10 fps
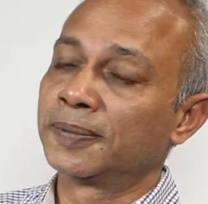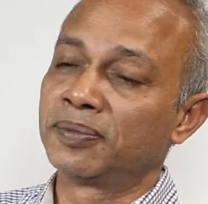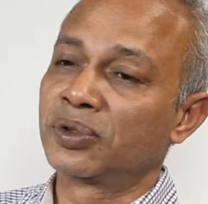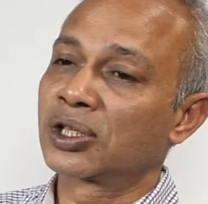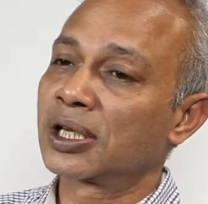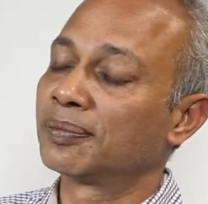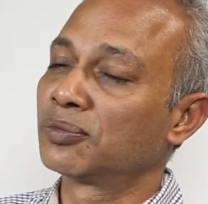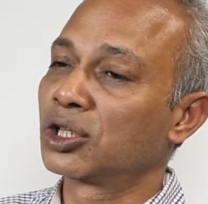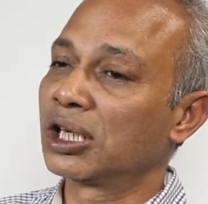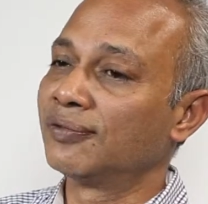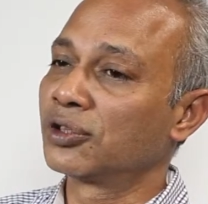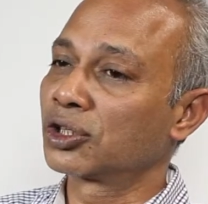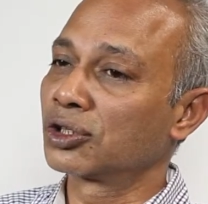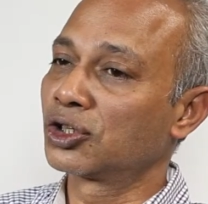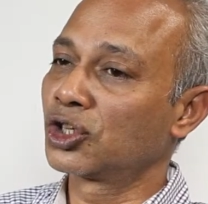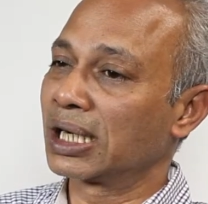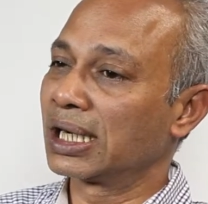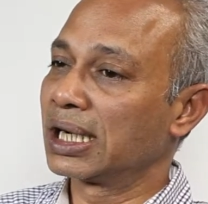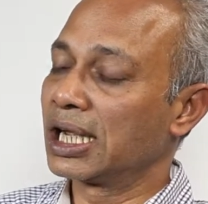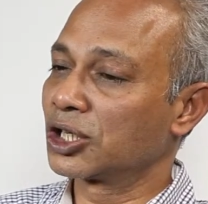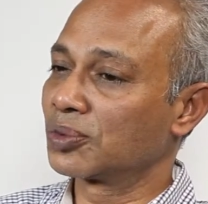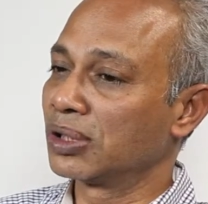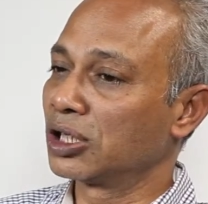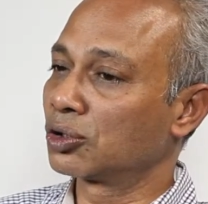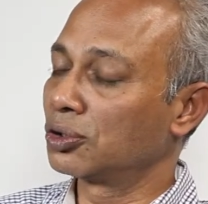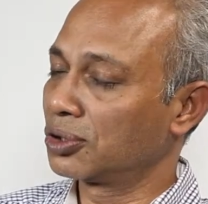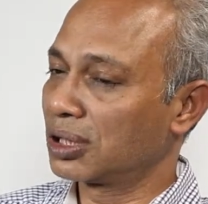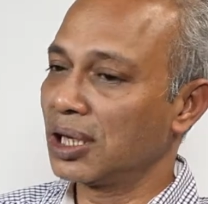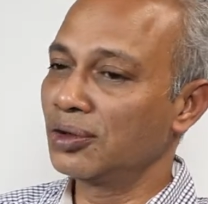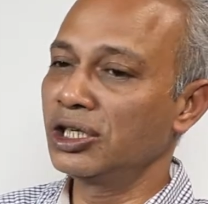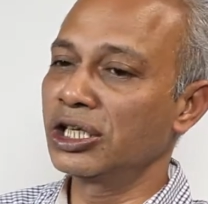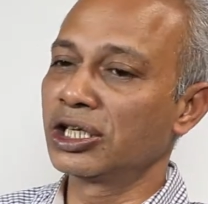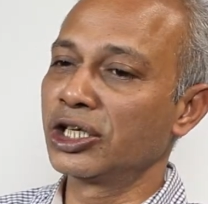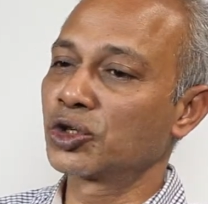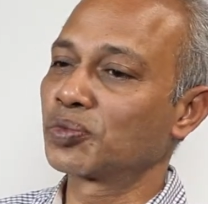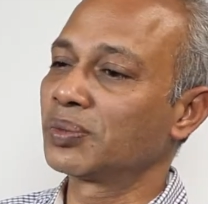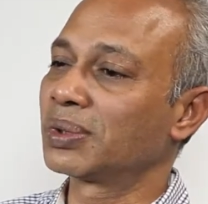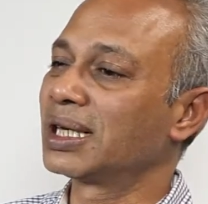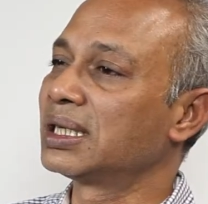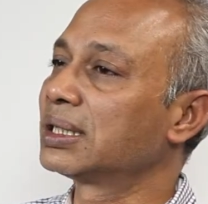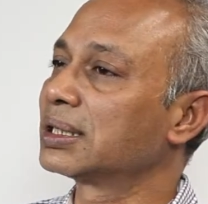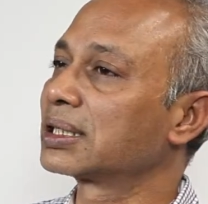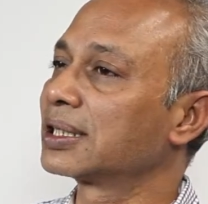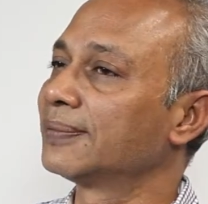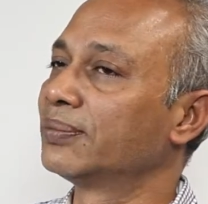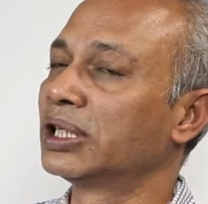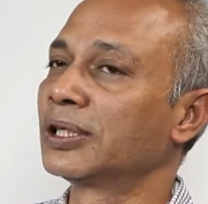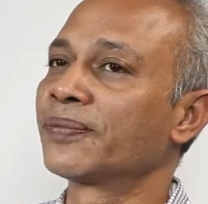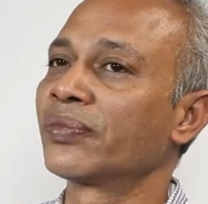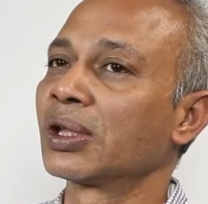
Some television channel has been closed down, newspaper editors have been